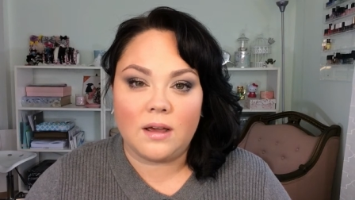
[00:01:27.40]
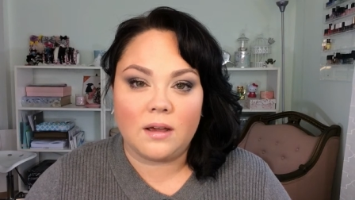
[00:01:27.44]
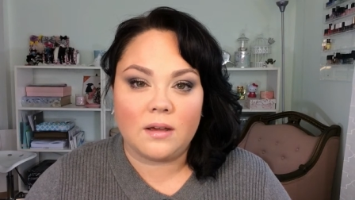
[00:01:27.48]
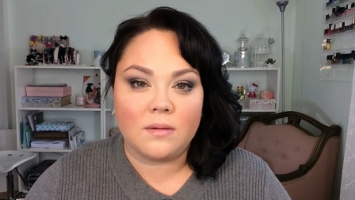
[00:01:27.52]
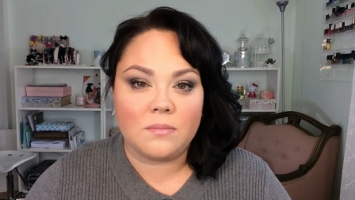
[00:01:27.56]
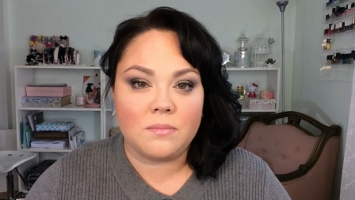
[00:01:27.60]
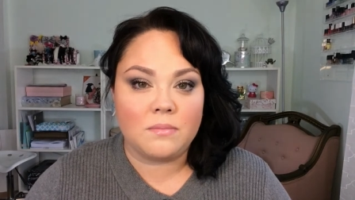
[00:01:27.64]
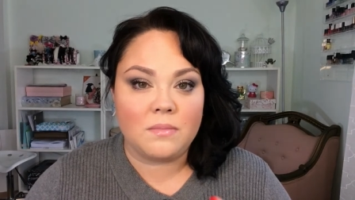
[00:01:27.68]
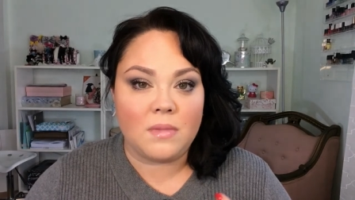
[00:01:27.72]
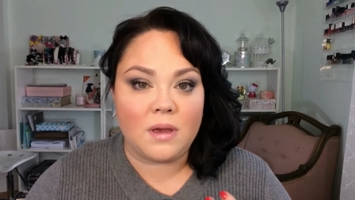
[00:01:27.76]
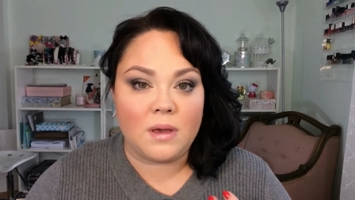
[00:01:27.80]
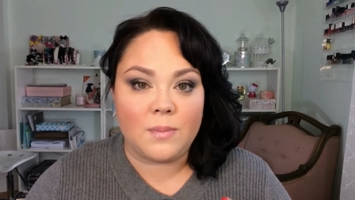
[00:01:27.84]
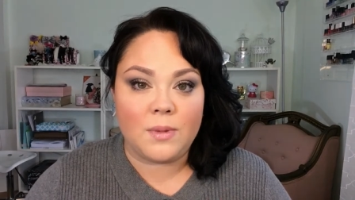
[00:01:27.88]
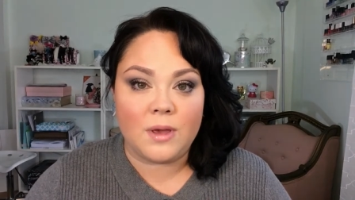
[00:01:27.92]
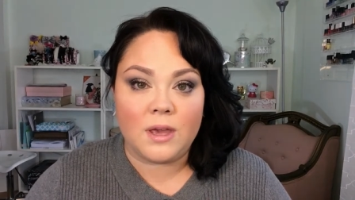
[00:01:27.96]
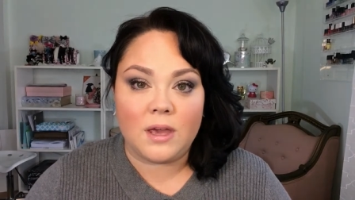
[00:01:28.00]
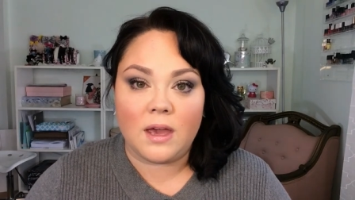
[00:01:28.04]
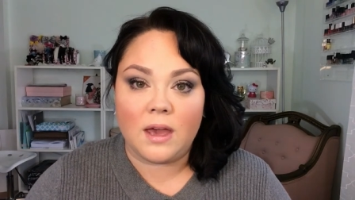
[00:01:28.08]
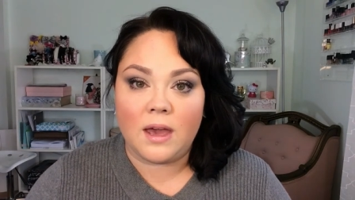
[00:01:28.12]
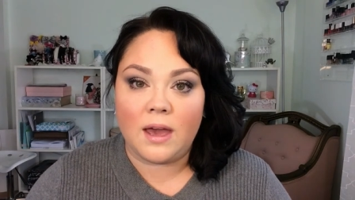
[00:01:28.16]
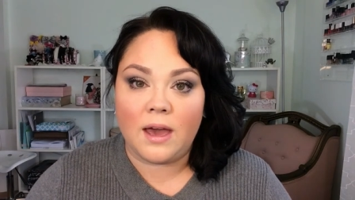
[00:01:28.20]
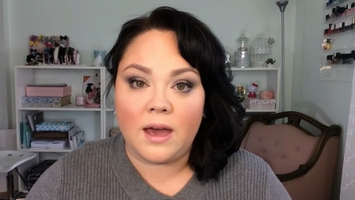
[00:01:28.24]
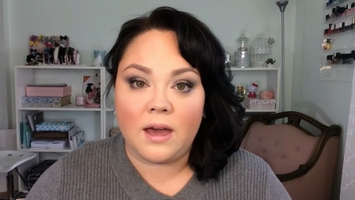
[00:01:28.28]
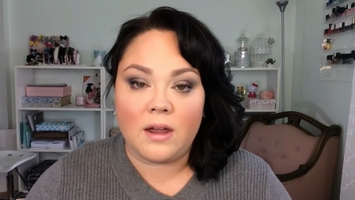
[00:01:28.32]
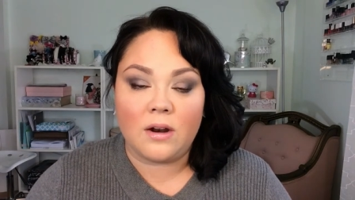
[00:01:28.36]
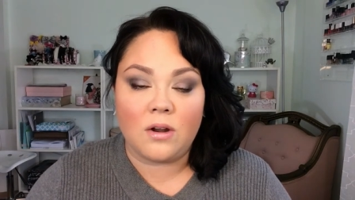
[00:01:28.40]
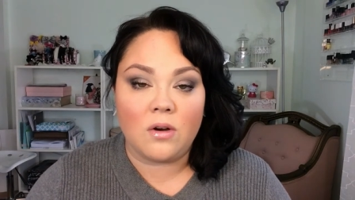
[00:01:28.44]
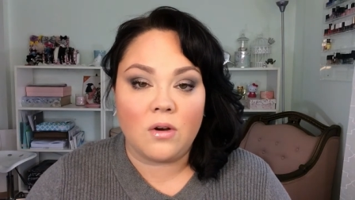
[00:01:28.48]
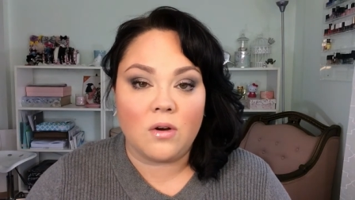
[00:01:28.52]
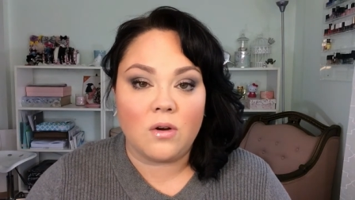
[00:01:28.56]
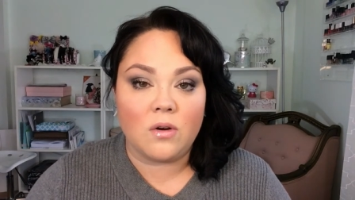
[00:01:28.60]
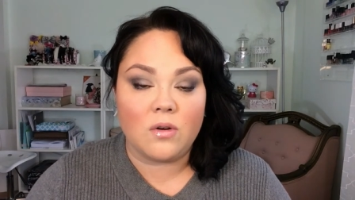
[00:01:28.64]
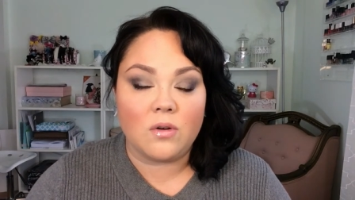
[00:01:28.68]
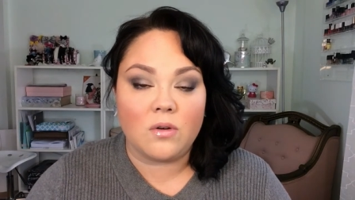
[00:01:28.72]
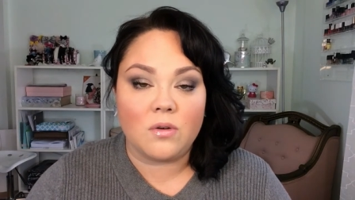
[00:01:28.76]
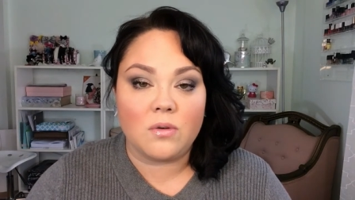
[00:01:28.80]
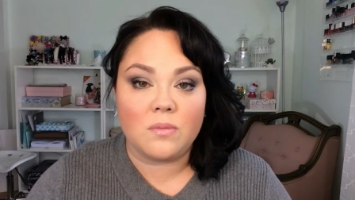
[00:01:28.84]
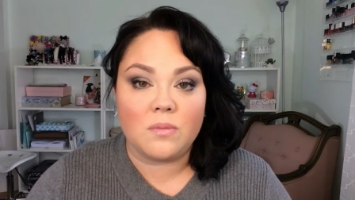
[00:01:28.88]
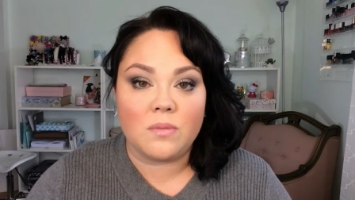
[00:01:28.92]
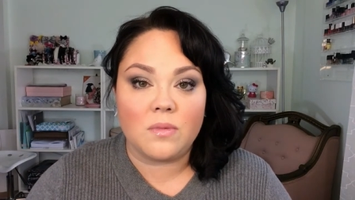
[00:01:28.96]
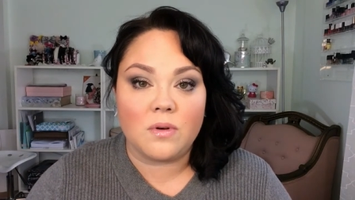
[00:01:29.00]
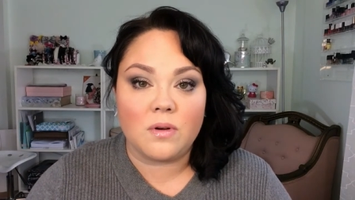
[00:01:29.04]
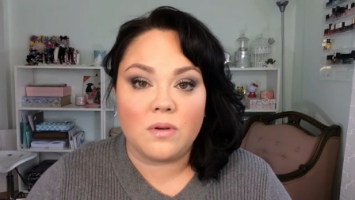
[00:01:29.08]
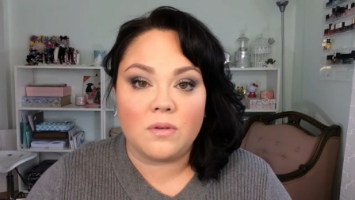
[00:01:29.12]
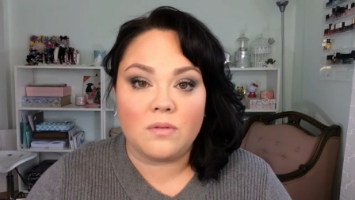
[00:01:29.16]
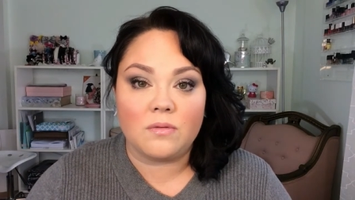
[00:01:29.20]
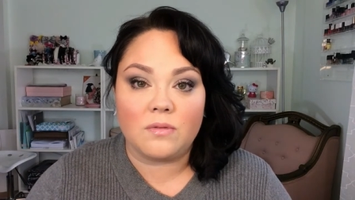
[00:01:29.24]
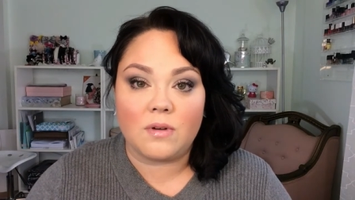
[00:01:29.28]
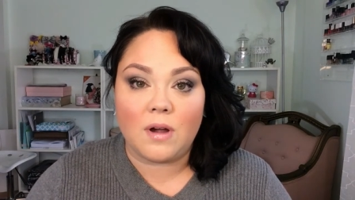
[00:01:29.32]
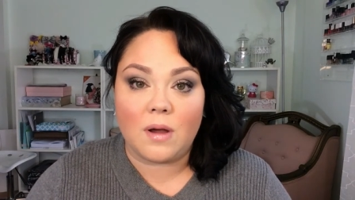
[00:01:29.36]
maybe at-home
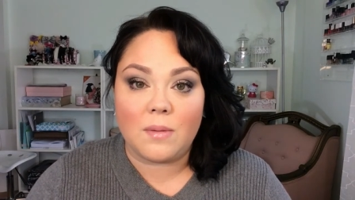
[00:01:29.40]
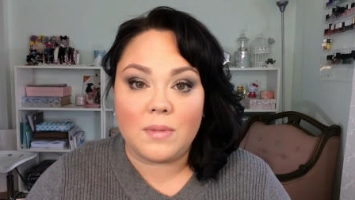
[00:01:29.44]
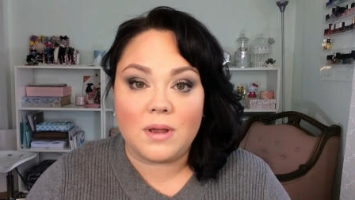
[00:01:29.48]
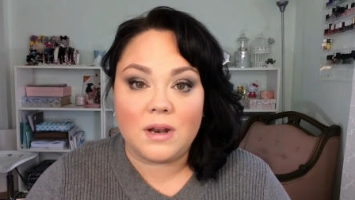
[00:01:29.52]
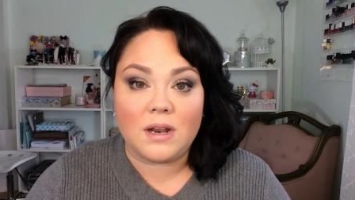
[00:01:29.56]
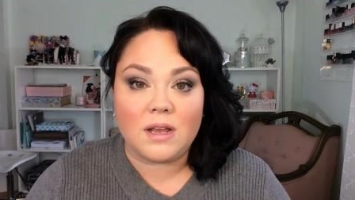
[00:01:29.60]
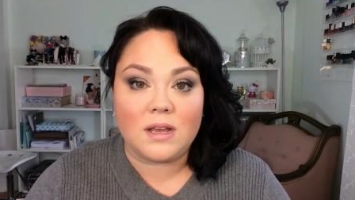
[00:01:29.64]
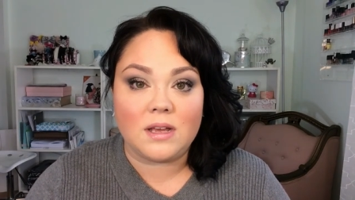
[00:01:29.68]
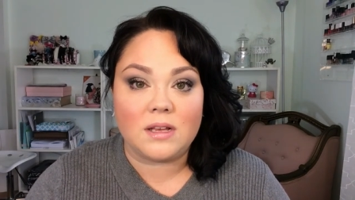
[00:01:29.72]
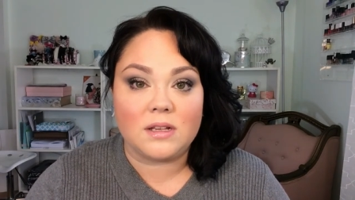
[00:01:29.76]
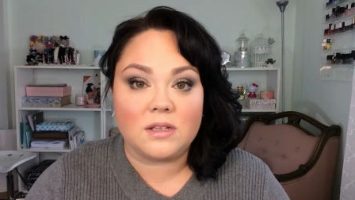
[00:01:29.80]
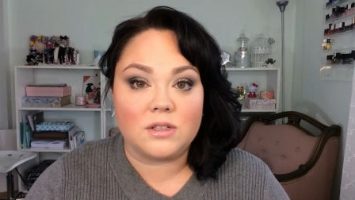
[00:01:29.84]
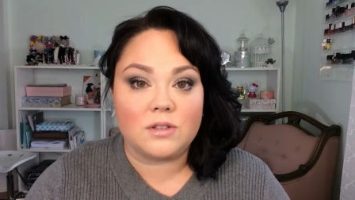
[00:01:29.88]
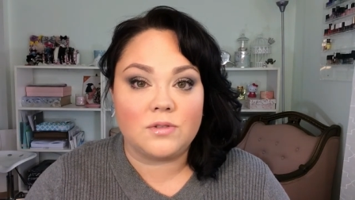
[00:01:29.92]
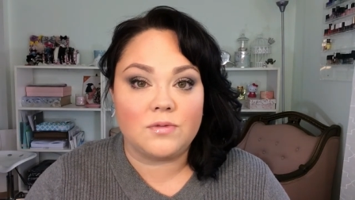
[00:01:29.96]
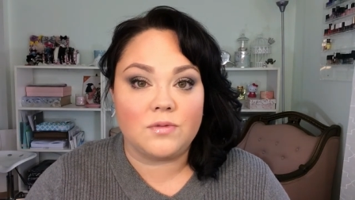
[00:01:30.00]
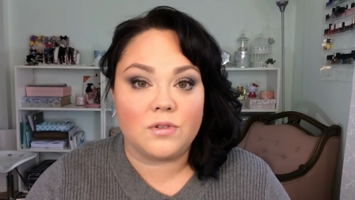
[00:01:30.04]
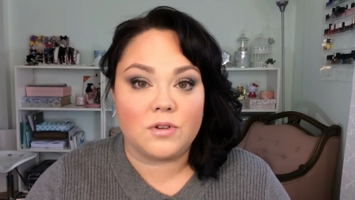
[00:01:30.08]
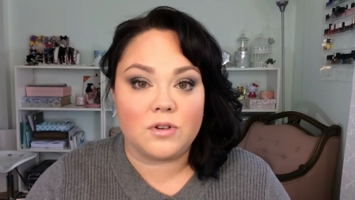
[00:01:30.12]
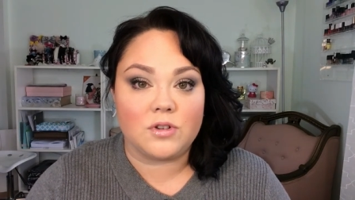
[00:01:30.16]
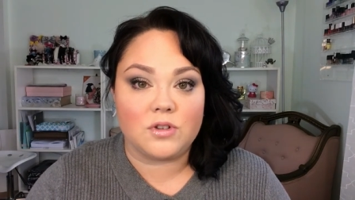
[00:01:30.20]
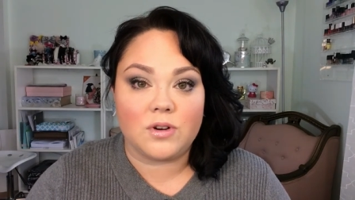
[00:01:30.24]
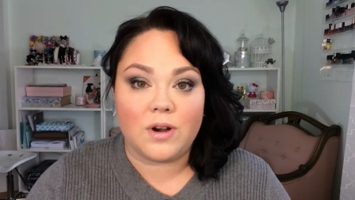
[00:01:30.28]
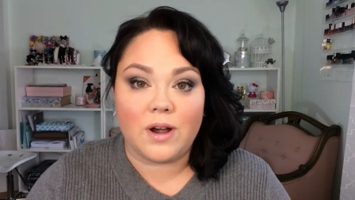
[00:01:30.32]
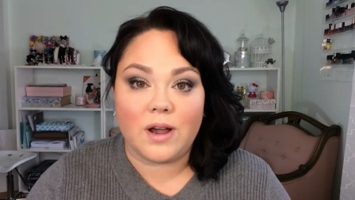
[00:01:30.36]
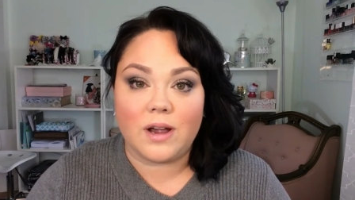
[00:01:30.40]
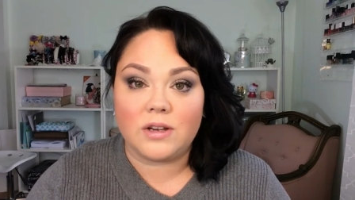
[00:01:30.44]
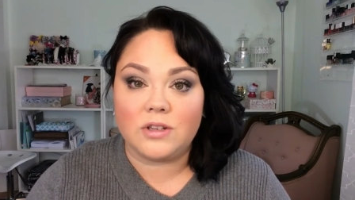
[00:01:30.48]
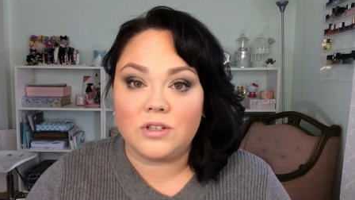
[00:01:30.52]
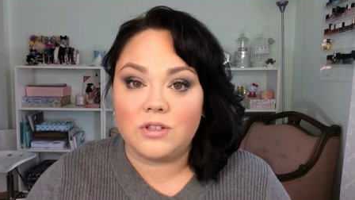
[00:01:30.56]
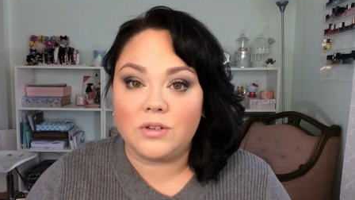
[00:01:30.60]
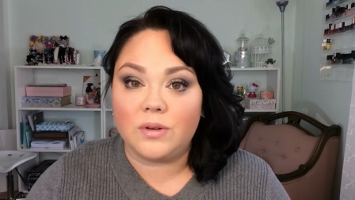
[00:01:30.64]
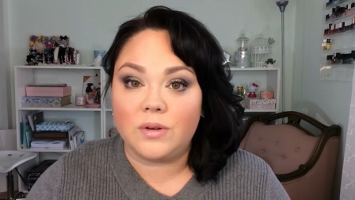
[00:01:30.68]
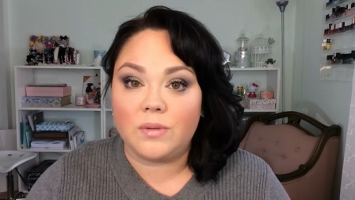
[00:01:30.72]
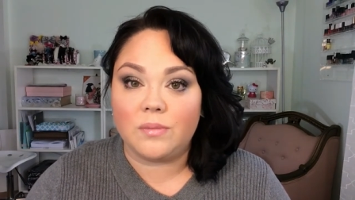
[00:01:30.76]
remedies for trying to